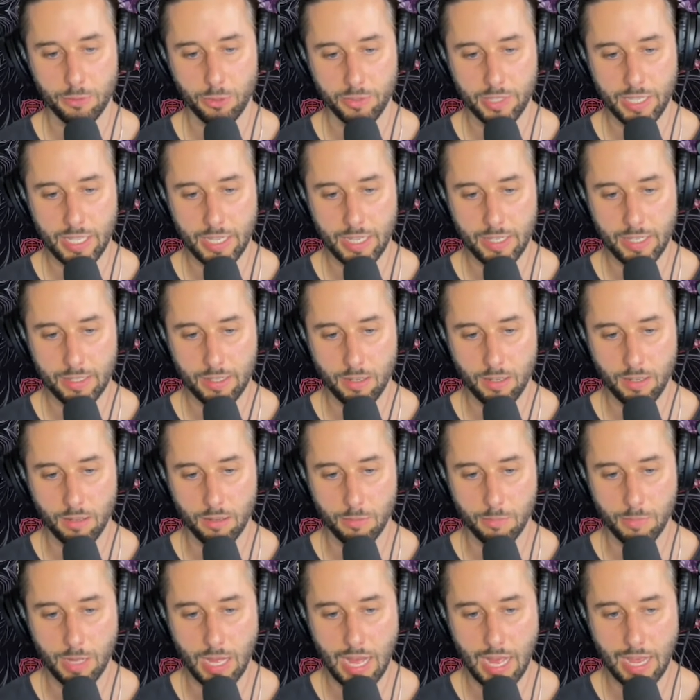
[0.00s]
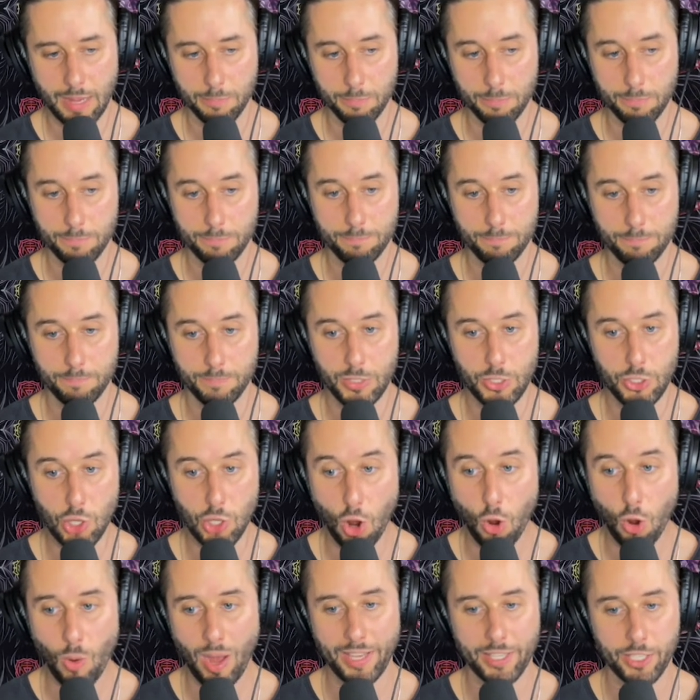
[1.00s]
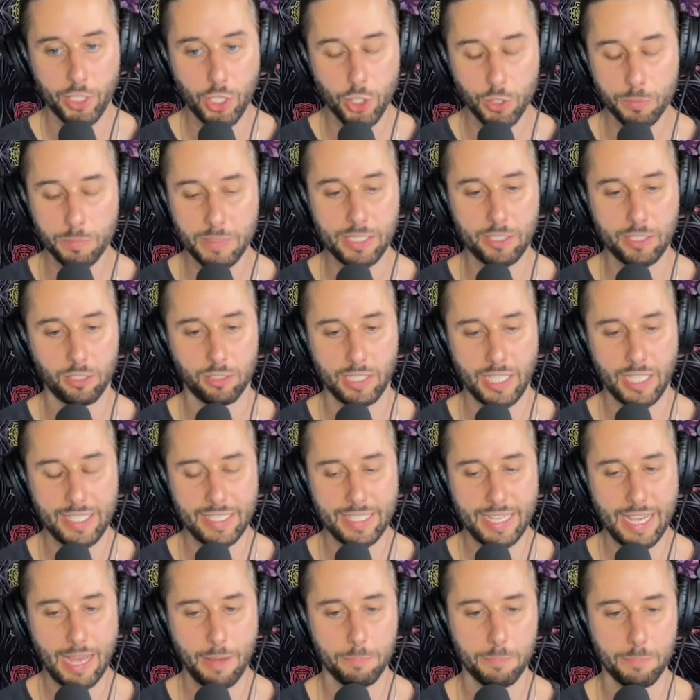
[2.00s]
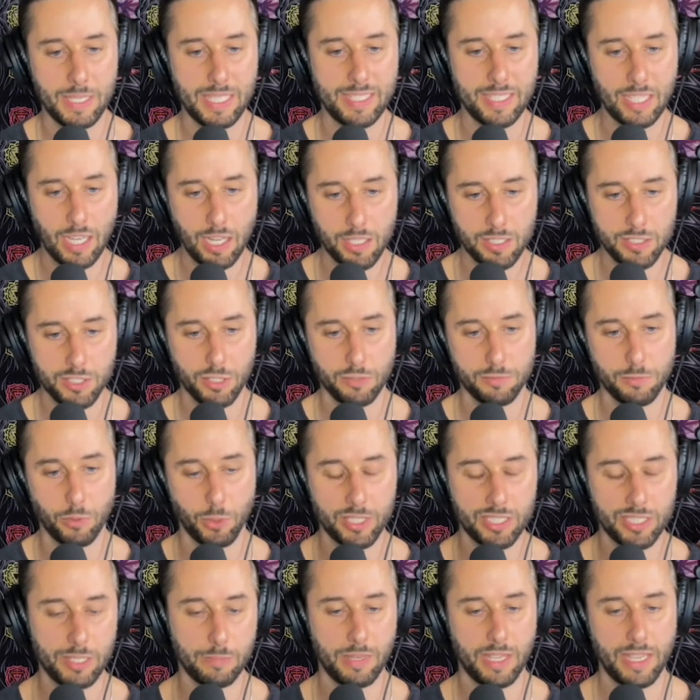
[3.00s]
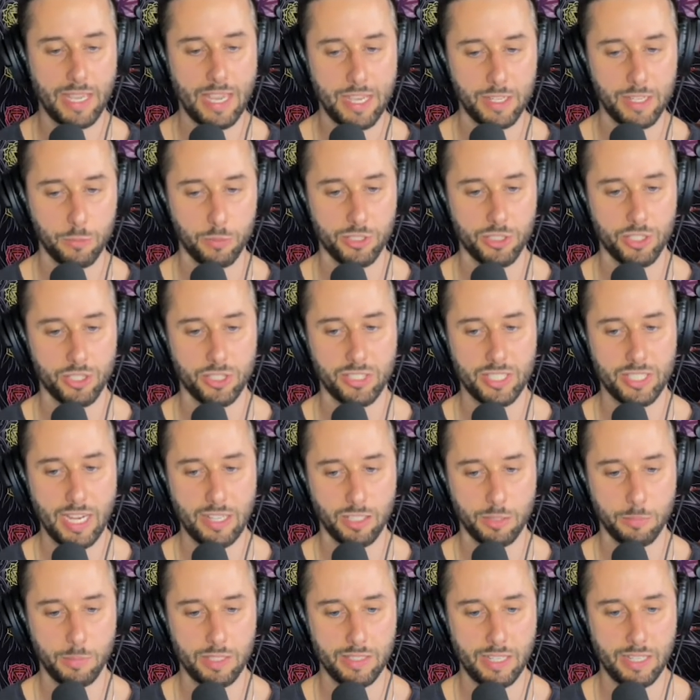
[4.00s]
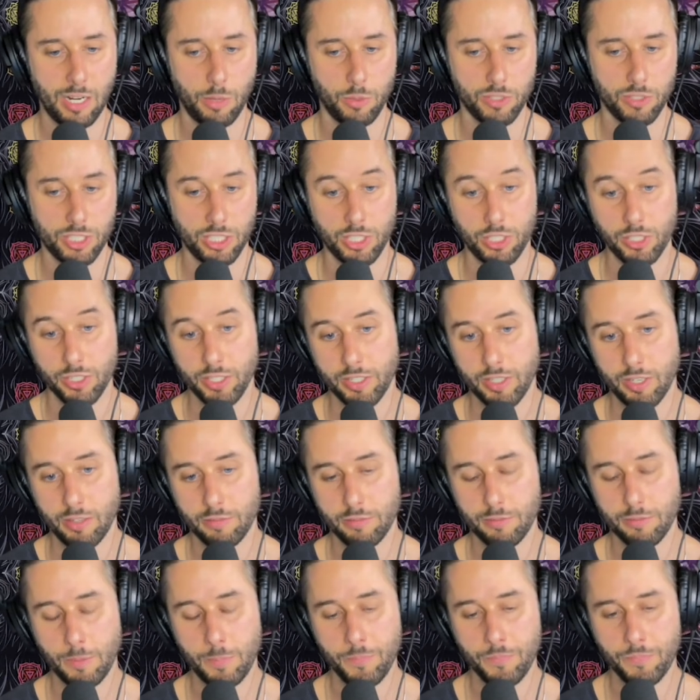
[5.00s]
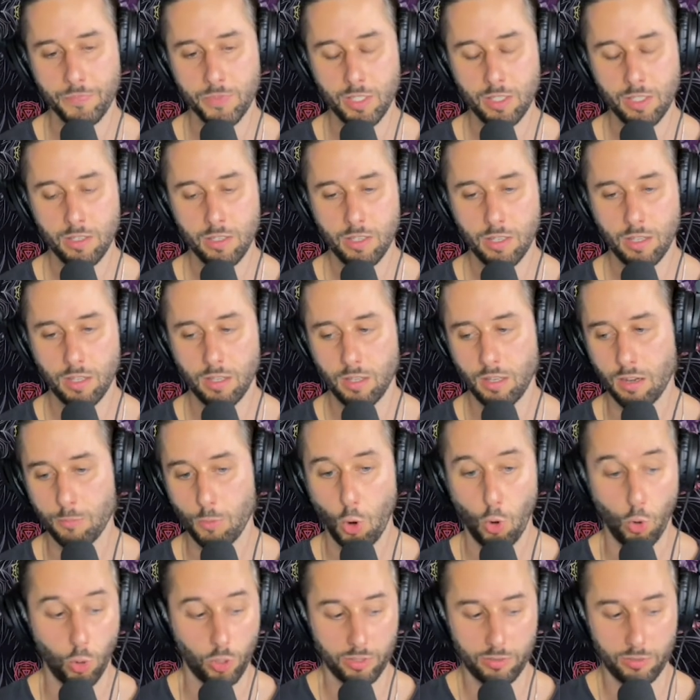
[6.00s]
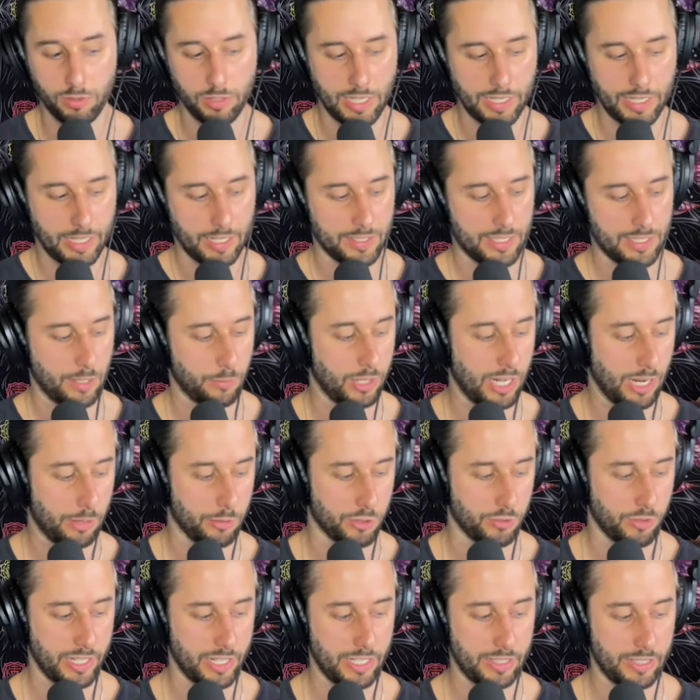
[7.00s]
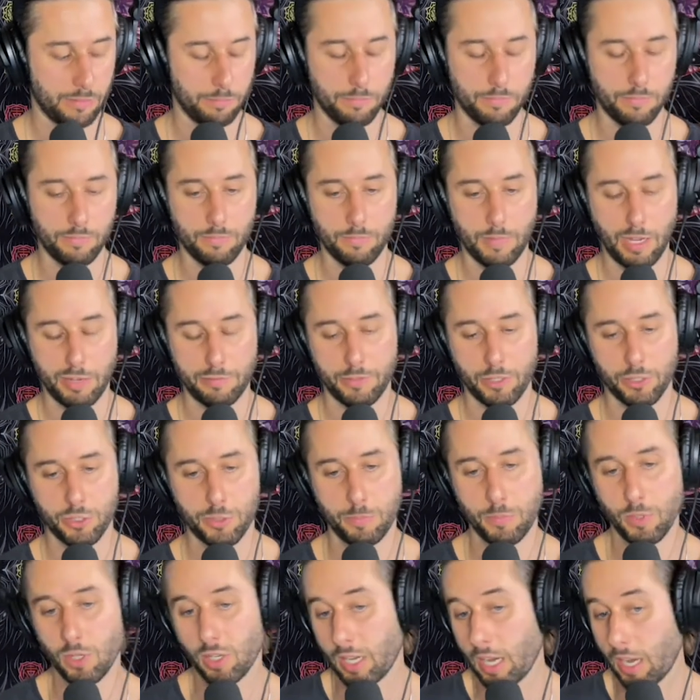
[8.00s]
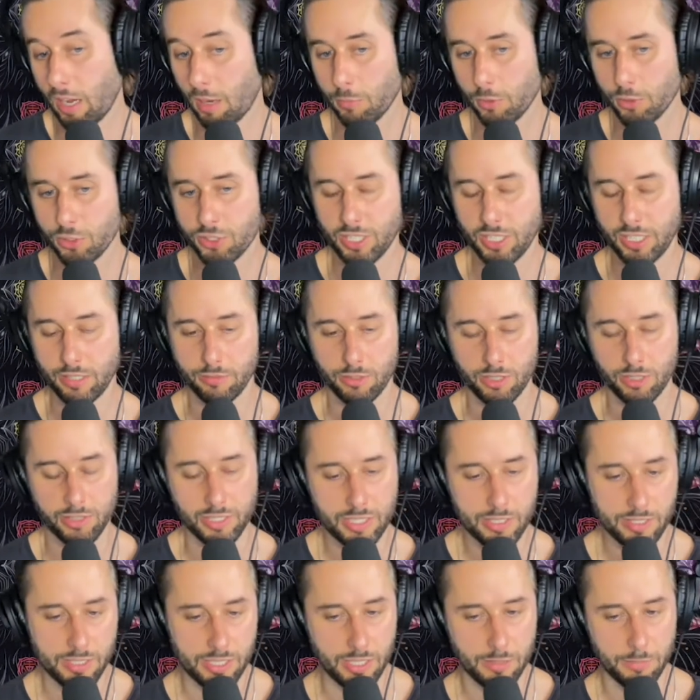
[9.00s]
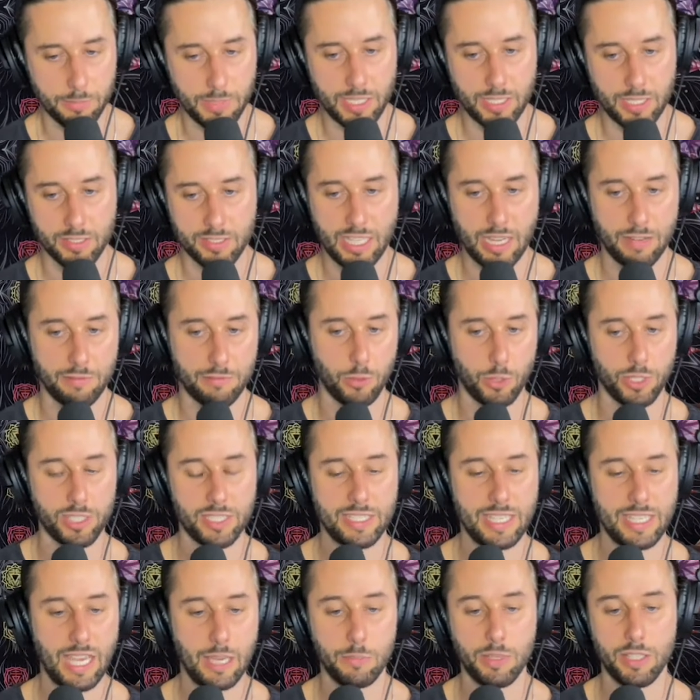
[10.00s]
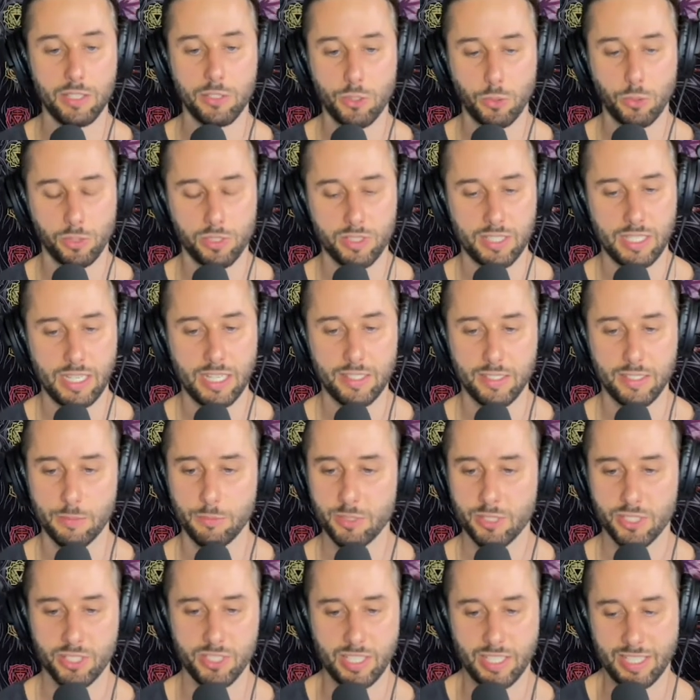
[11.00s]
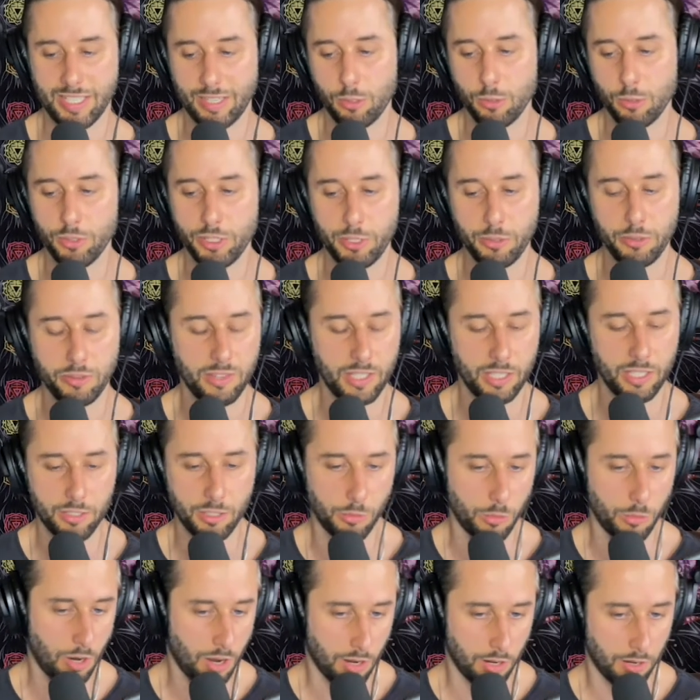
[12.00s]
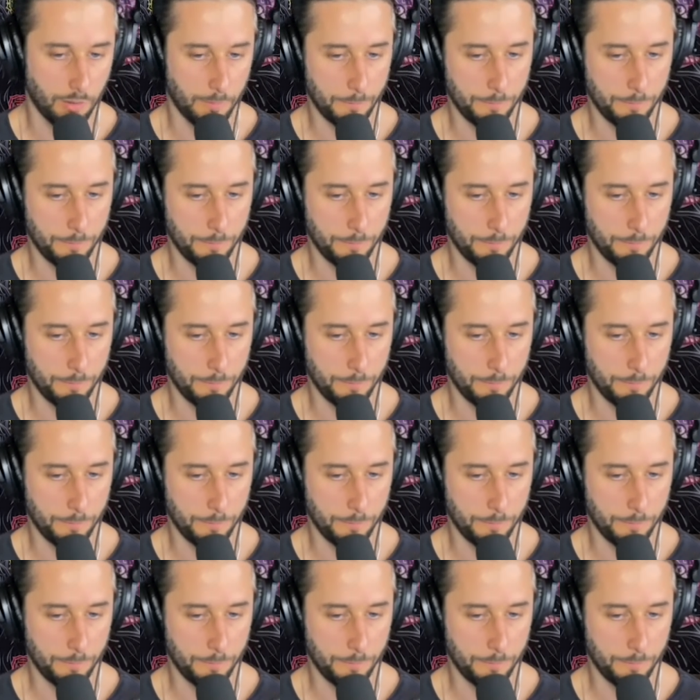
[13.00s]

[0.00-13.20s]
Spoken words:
that I know I could be creating at because the voice in my head was just telling me that I wasn't good enough. Or like I said, when I was writing my first book, I almost didn't release it because that voice came in towards the end and was just like, who do you think you are?